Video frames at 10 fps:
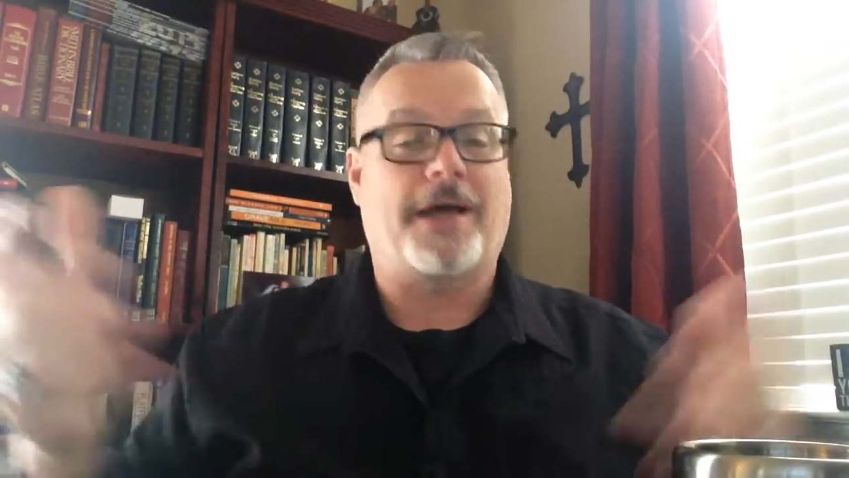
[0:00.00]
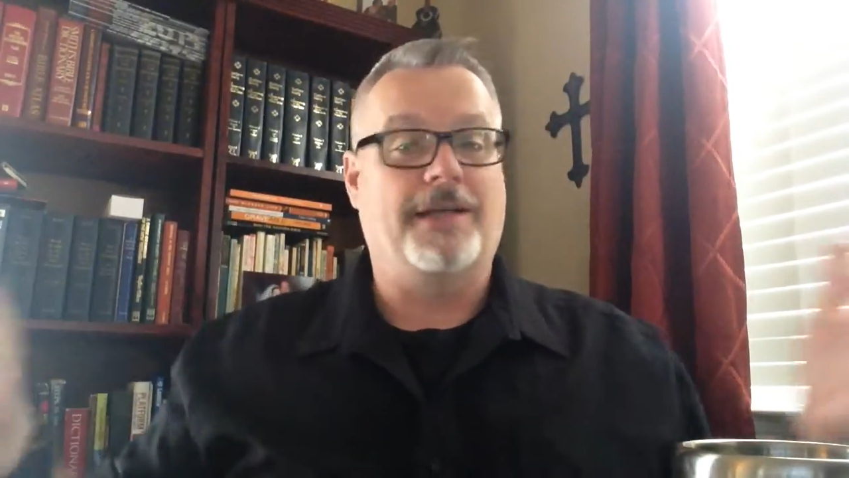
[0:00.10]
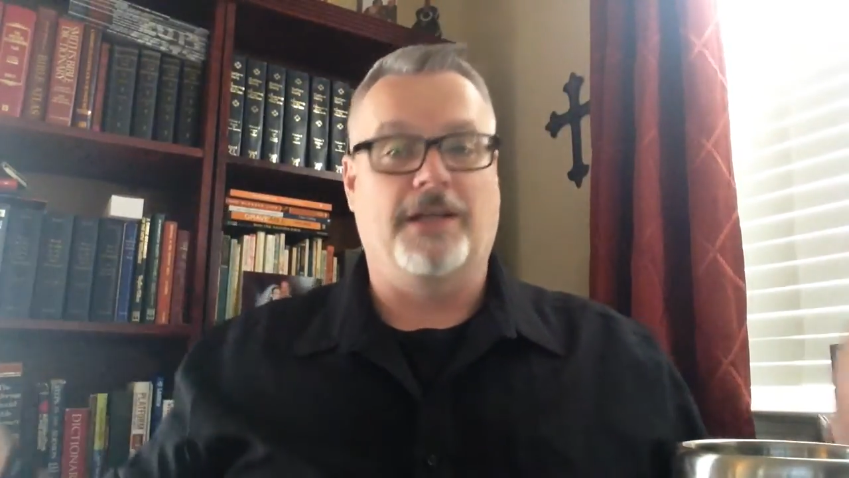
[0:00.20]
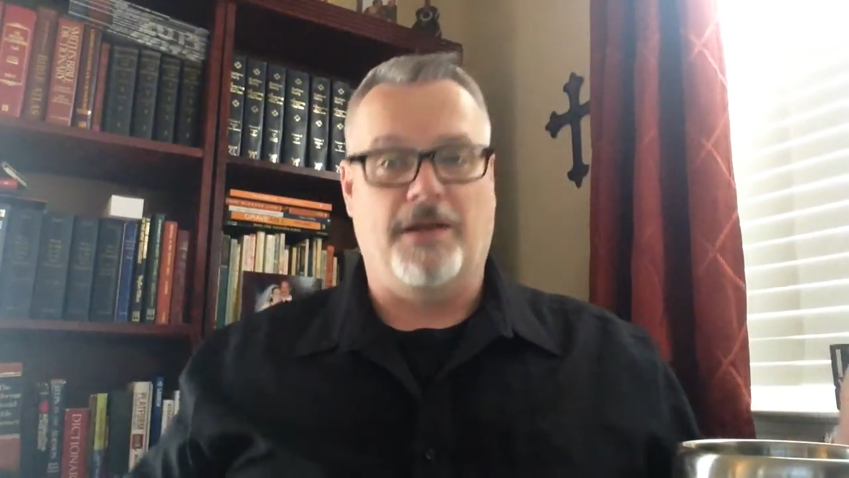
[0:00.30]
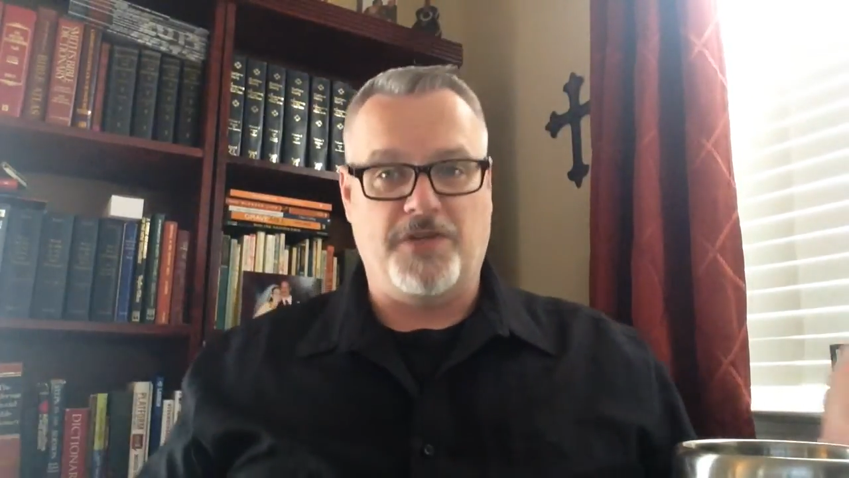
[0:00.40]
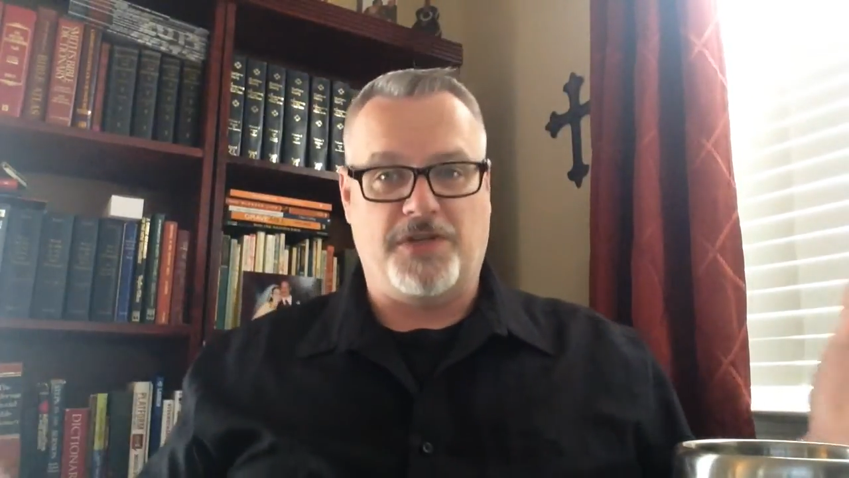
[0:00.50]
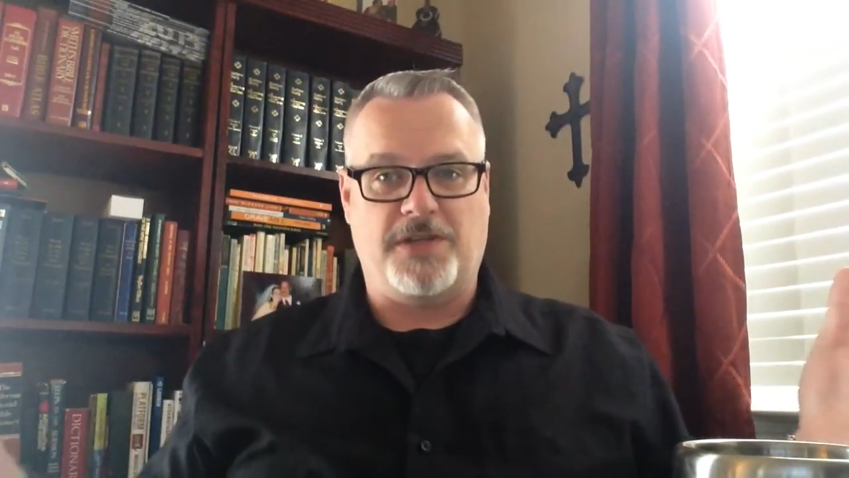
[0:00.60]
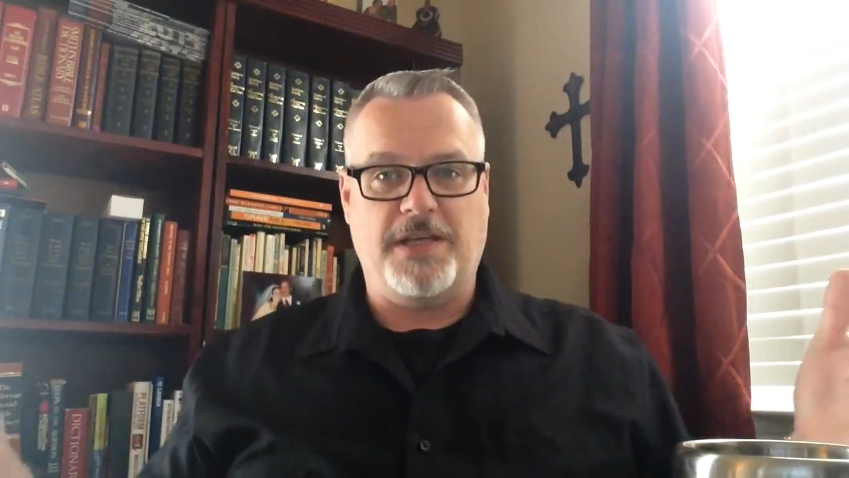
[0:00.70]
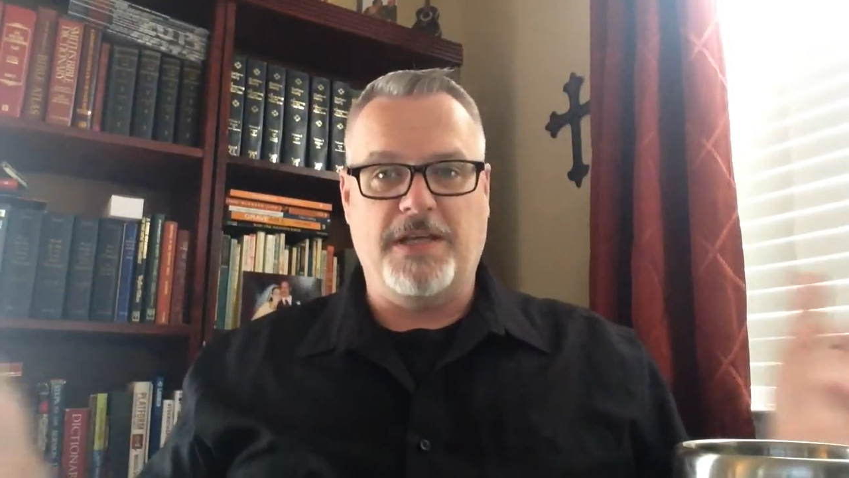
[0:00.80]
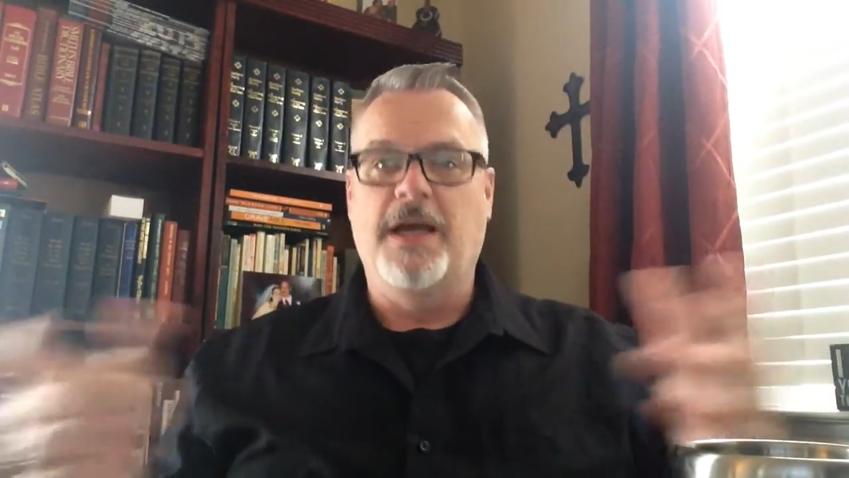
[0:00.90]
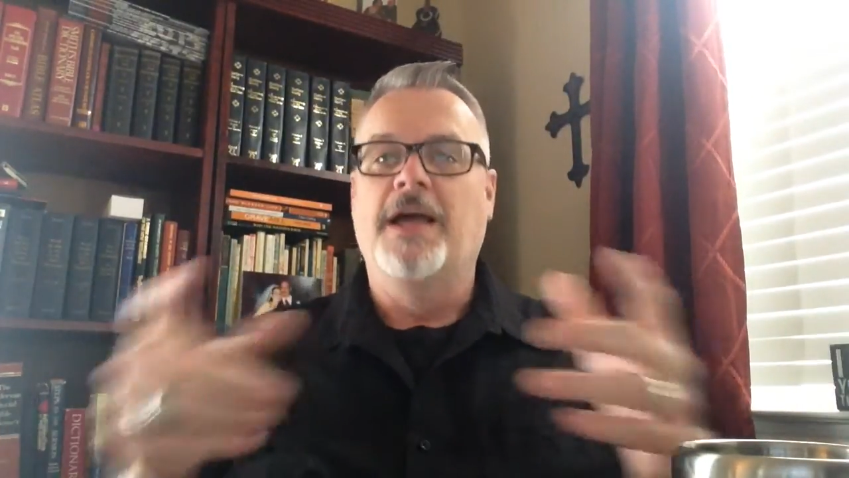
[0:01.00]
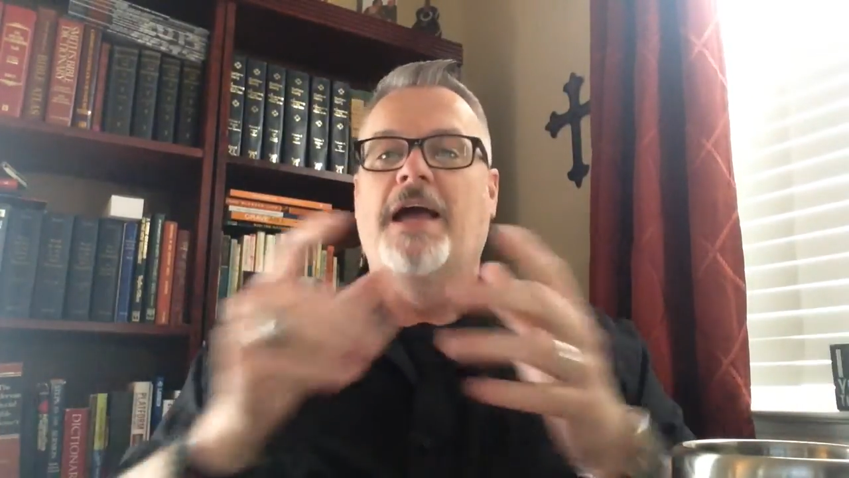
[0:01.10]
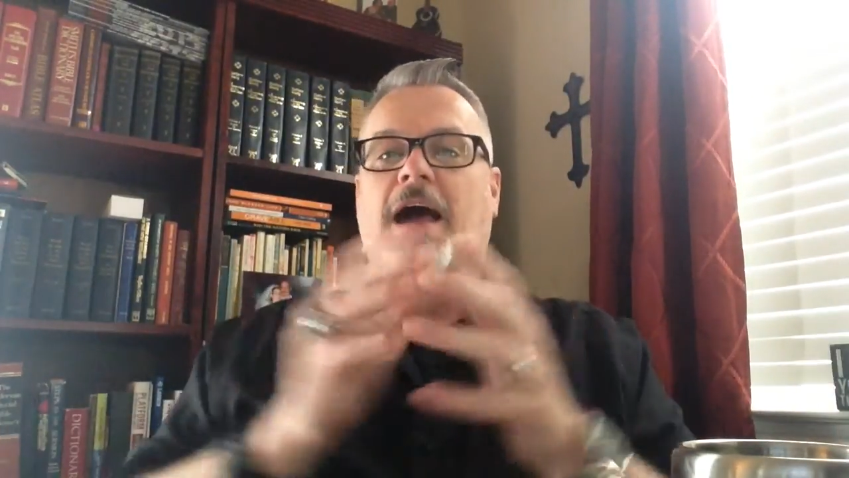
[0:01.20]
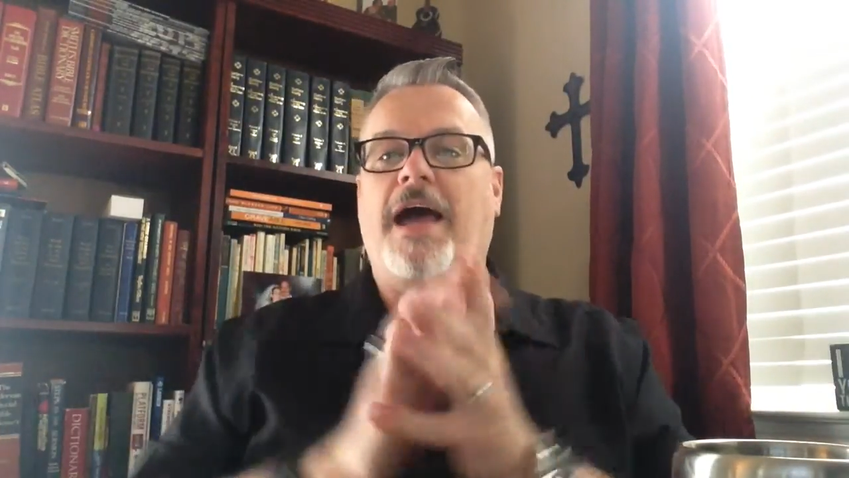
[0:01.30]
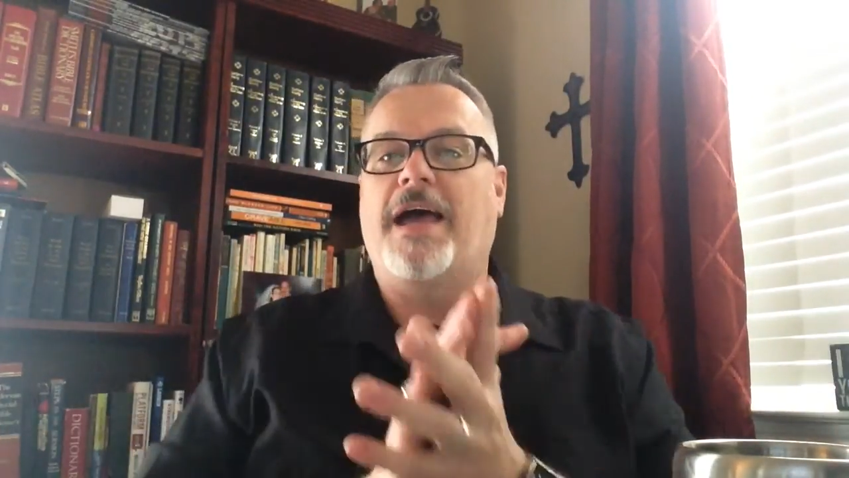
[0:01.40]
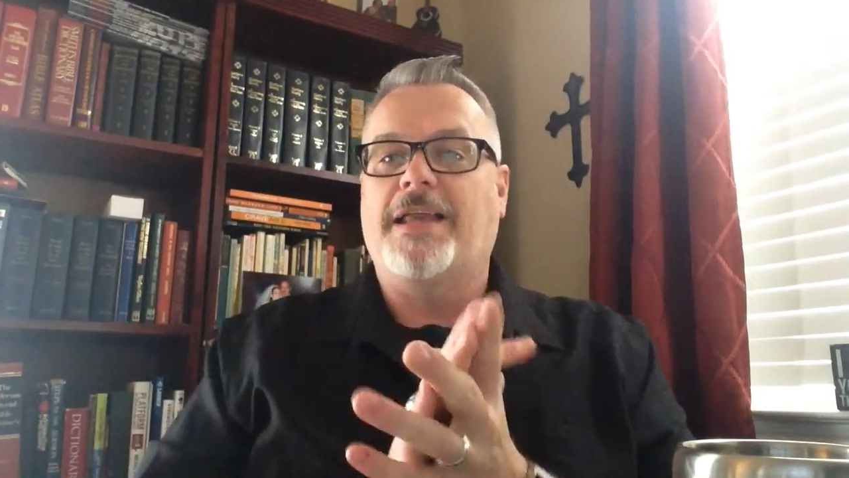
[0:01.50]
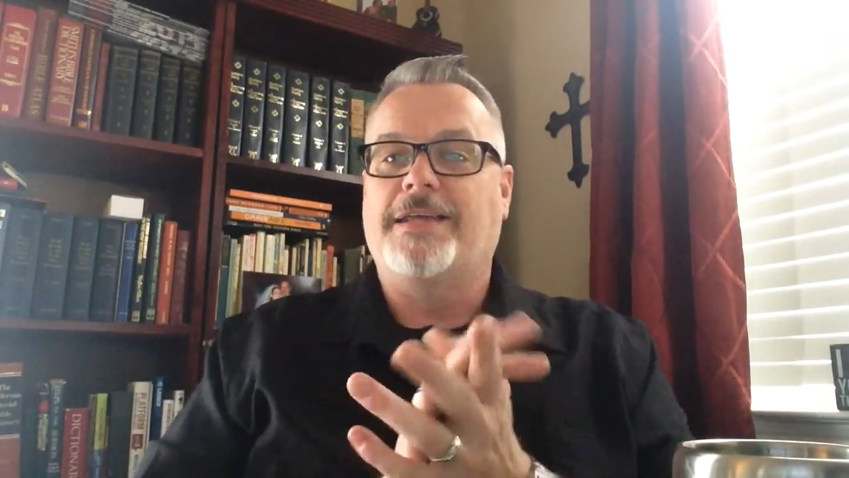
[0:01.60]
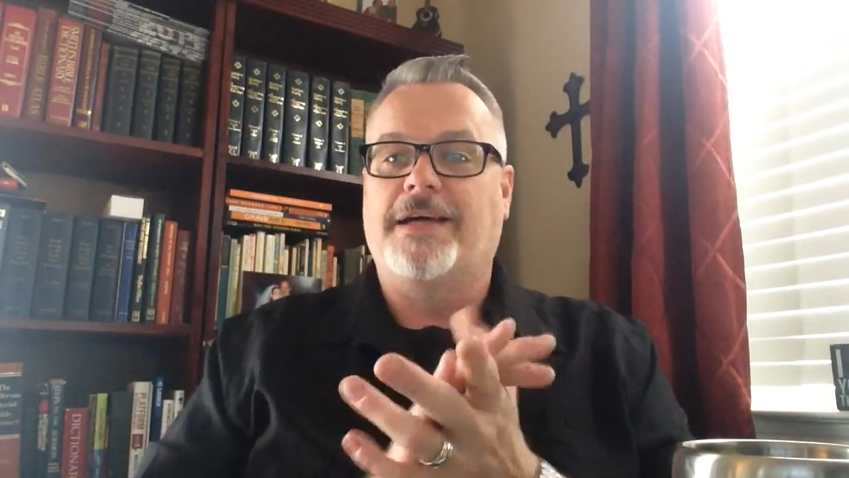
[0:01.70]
I'd love to see you, and